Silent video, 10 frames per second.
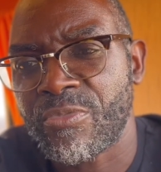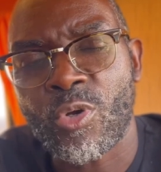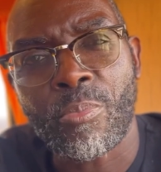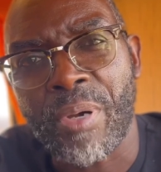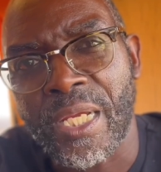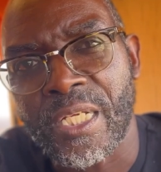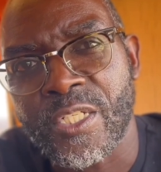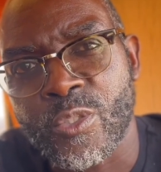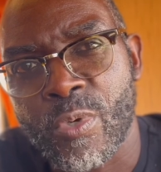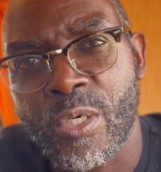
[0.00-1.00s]
I've got Bailey
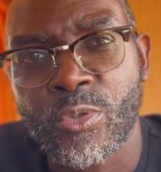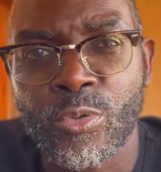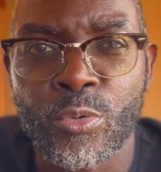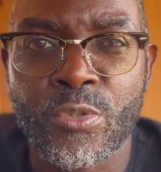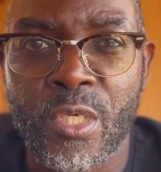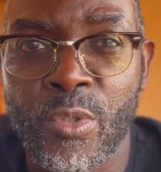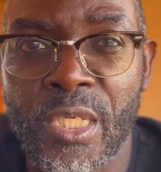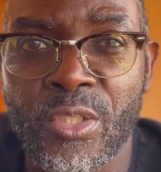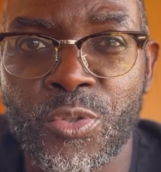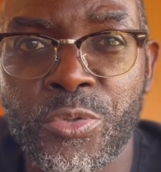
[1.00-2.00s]
as well, who also hit
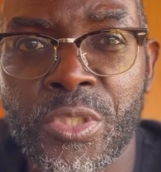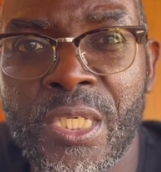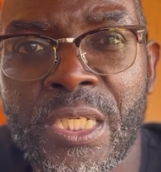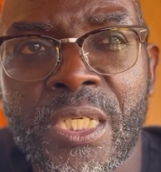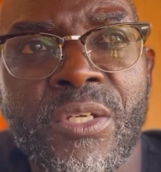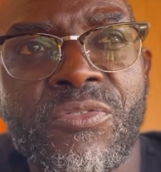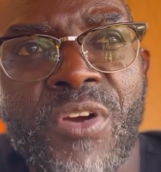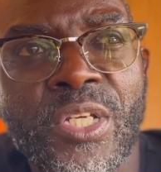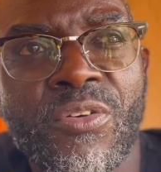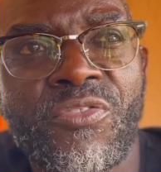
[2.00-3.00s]
a good
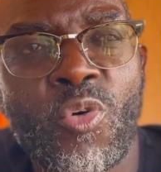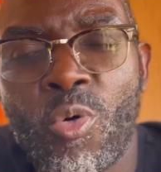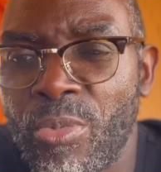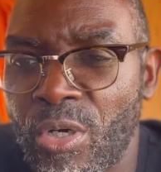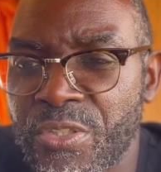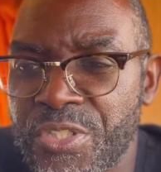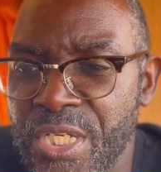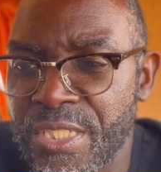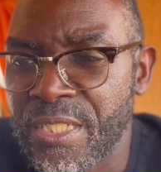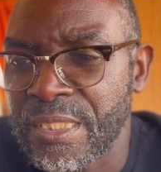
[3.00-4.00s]
vein of form last
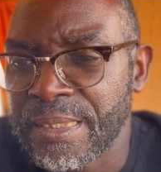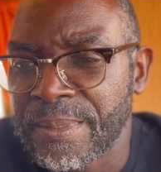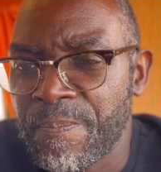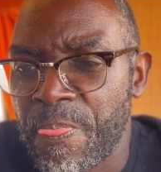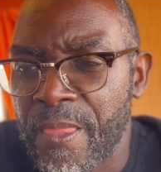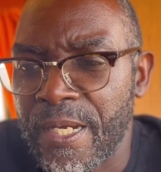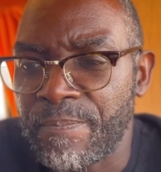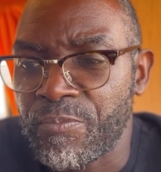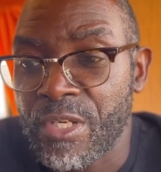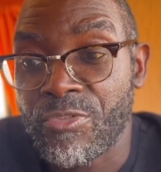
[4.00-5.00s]
season.
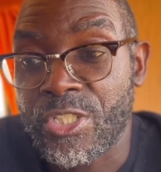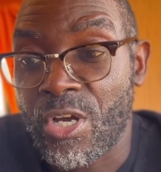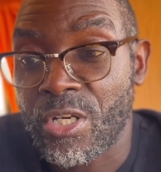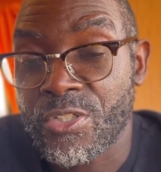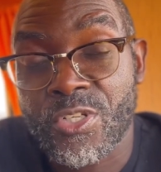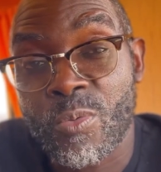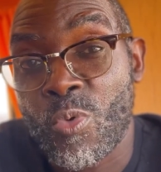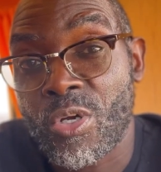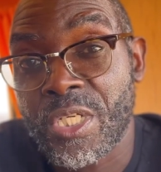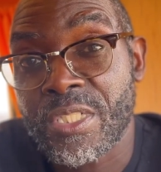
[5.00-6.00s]
Richarlison and
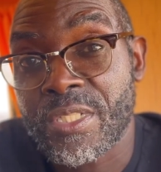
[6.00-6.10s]
Watkins